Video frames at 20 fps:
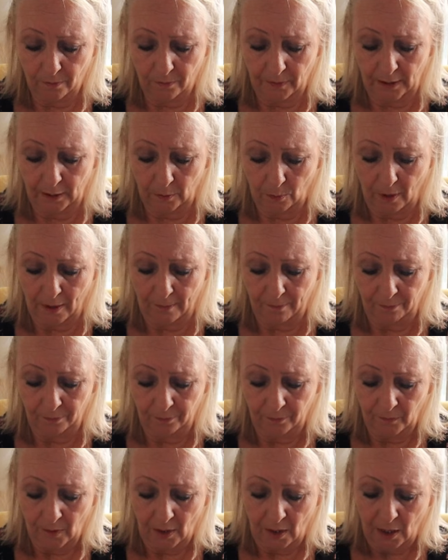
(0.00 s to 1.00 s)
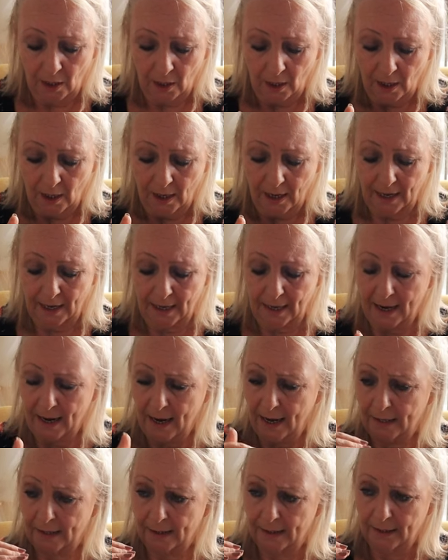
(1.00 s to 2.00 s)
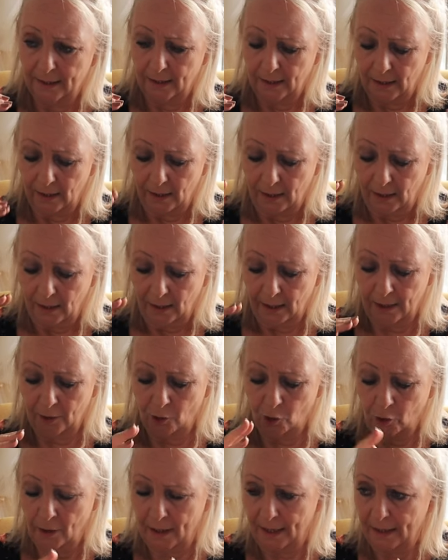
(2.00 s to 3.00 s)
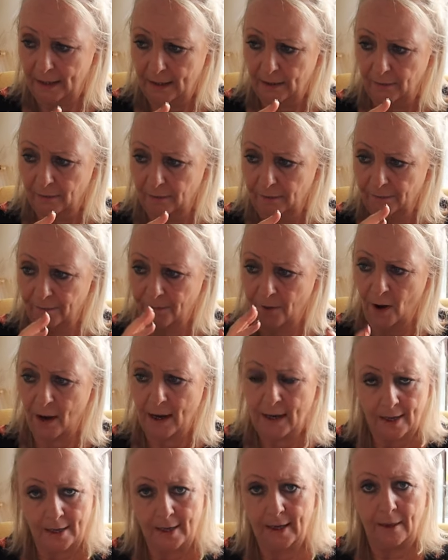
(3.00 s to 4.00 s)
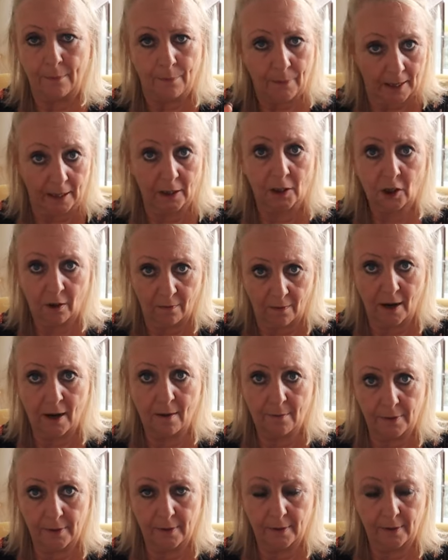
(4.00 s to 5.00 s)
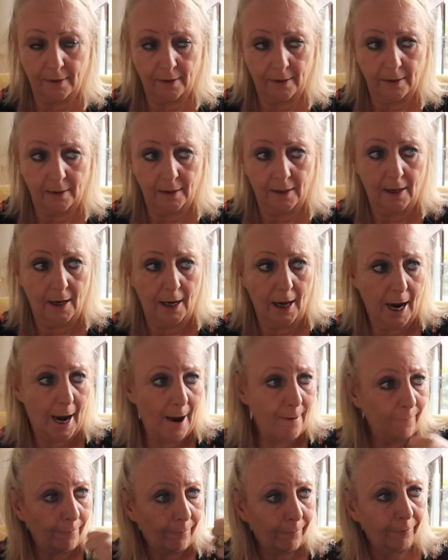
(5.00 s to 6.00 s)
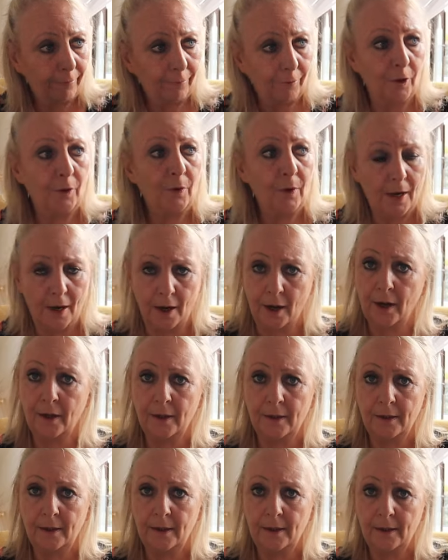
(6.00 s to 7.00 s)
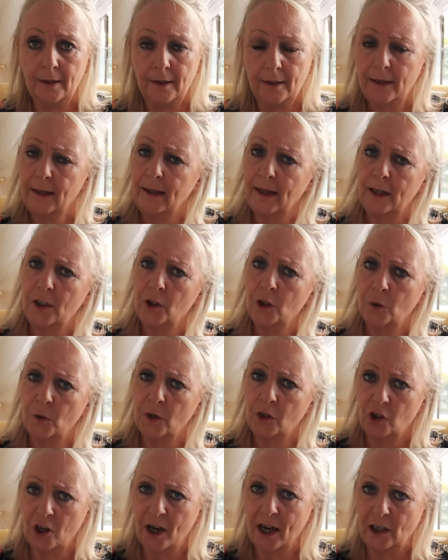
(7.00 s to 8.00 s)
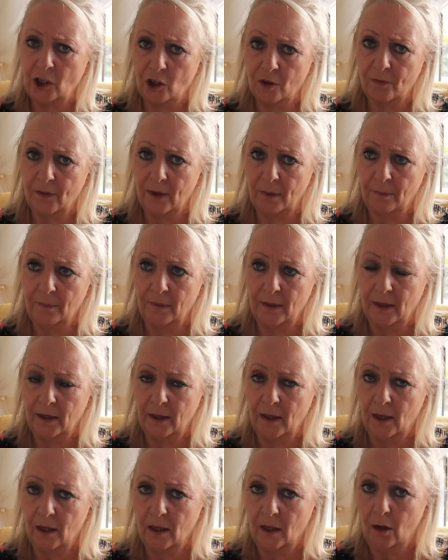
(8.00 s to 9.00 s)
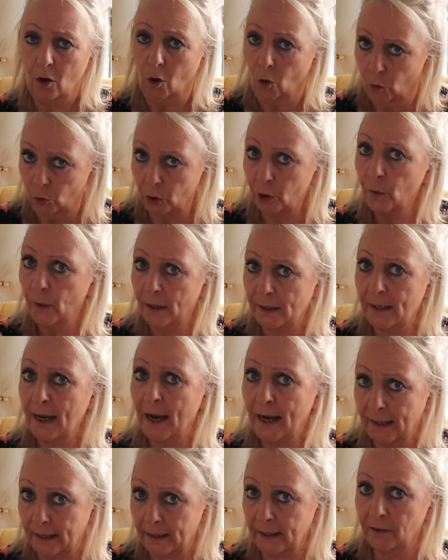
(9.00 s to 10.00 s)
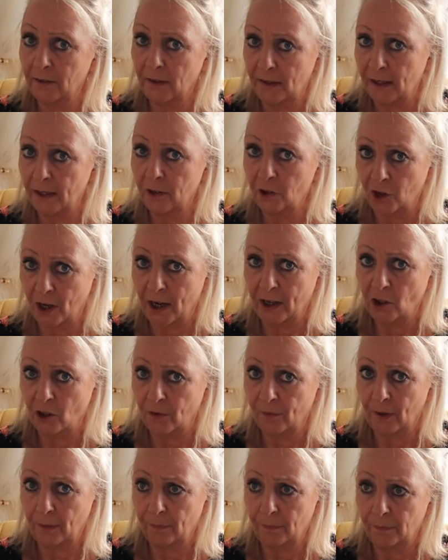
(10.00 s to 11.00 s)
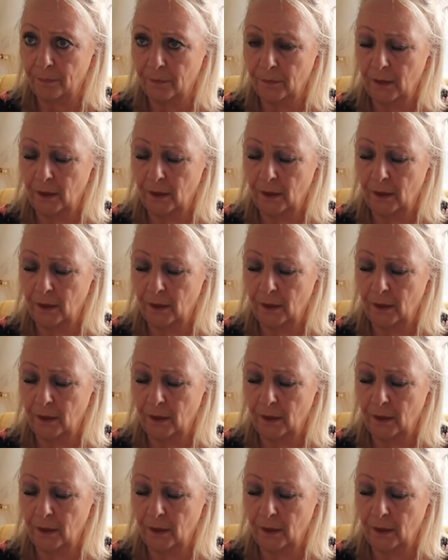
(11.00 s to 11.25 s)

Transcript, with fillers: this one, he had literally violently picked her up and threw her into a changing room, also attacking her in this changing room.